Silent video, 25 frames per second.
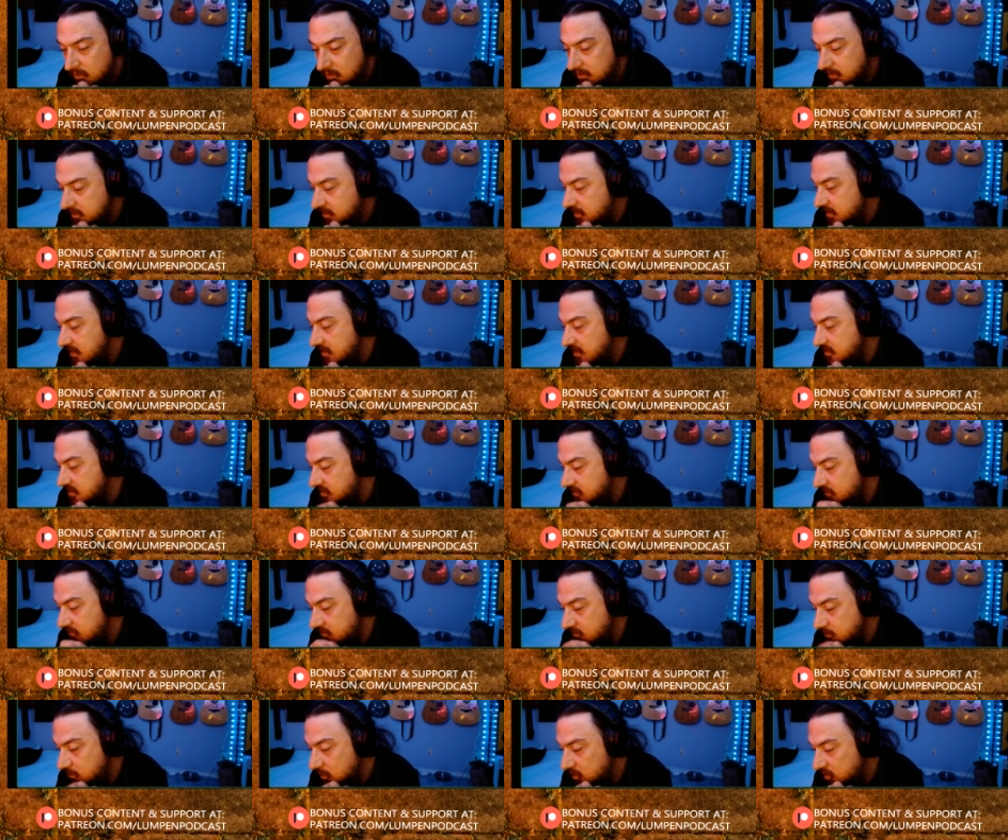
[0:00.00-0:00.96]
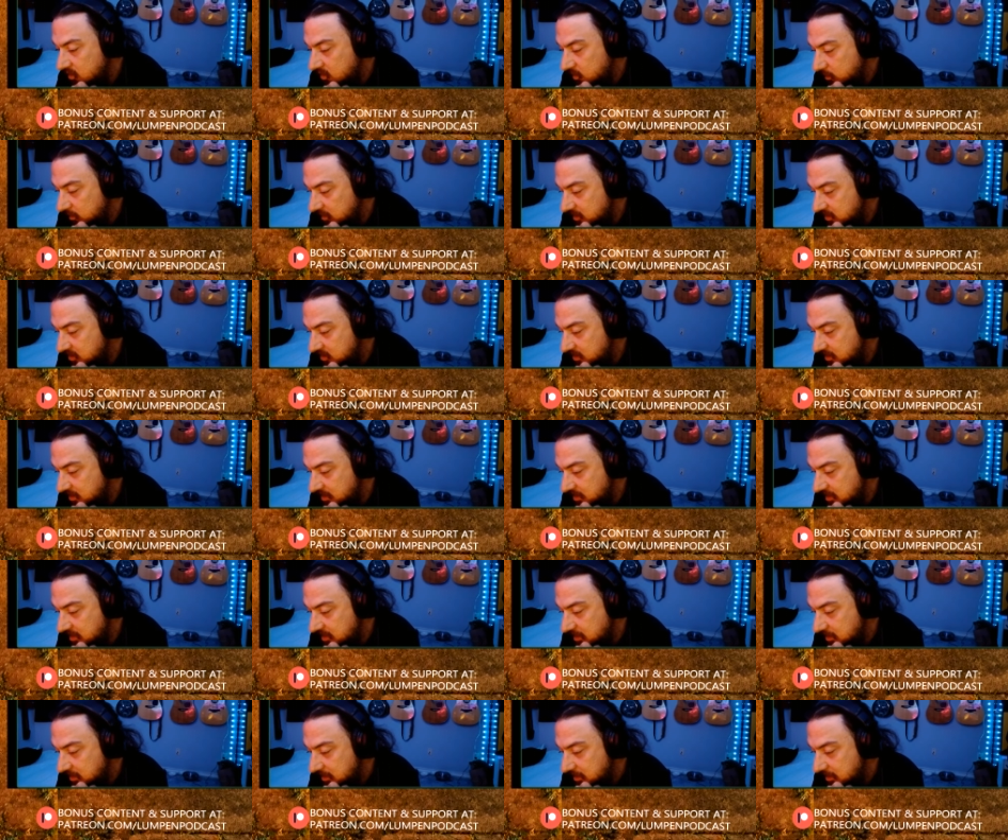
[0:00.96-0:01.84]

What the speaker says: intensive multiplicity,